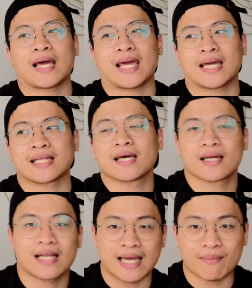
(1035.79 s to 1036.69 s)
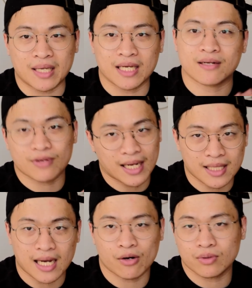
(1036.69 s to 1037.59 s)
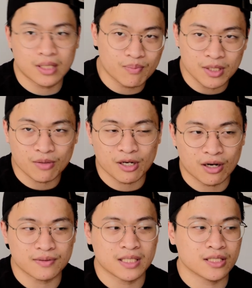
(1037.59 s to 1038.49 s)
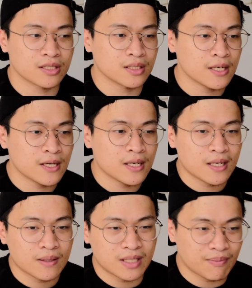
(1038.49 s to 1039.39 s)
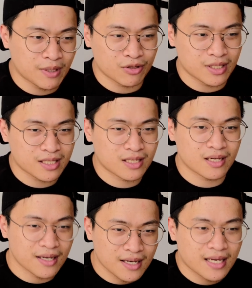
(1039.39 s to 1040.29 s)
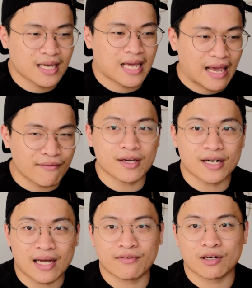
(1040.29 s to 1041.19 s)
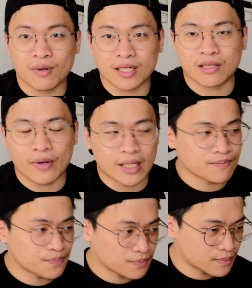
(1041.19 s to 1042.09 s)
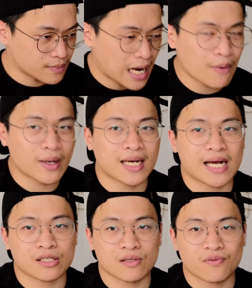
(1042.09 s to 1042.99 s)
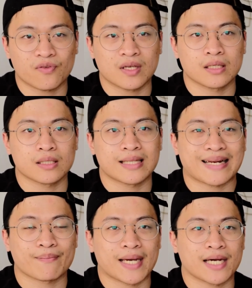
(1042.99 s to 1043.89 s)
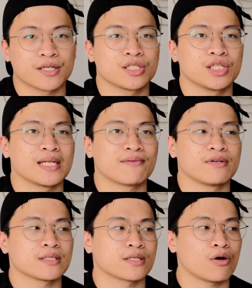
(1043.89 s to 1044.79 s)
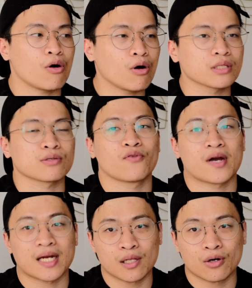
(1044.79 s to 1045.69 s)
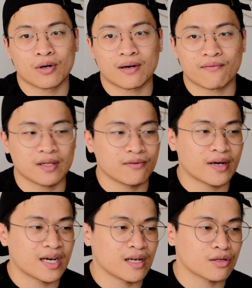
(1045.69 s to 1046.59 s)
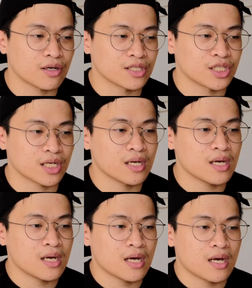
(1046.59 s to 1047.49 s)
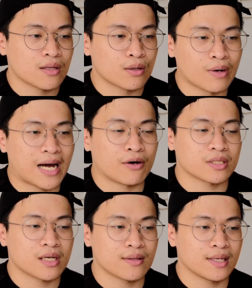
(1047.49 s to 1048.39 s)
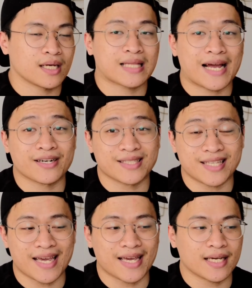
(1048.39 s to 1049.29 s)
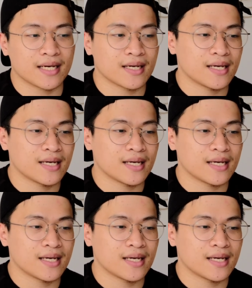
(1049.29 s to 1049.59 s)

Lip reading: And like me right now, deep into my off season, deep into this heavier body weight, now I can actually feel that my energy levels are also very low and I'm feeling very lethargic throughout the entire day.